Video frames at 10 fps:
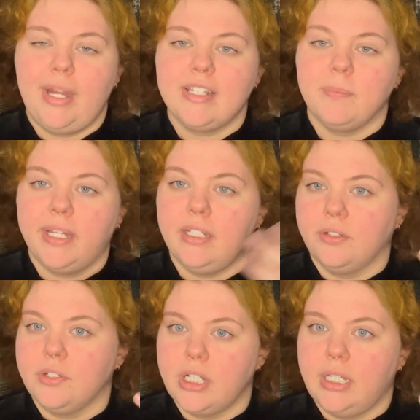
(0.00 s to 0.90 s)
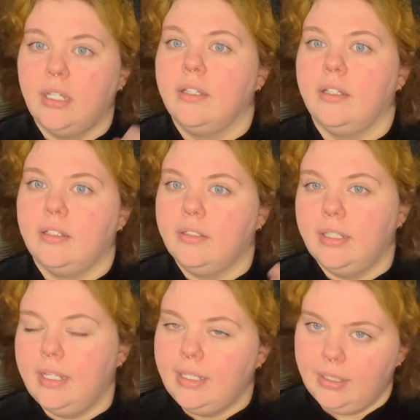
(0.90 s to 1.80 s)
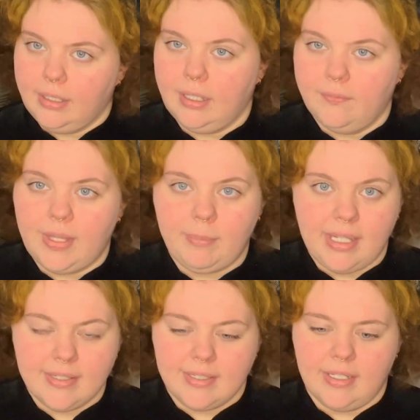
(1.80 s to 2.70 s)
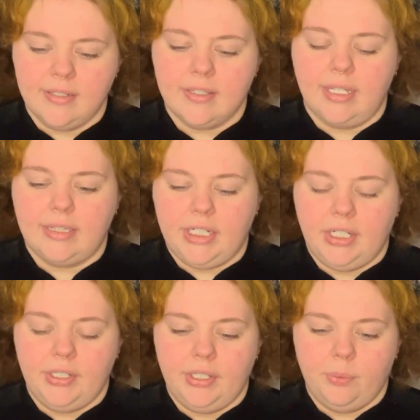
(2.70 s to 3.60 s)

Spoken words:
my energy, if that makes sense. Like, they're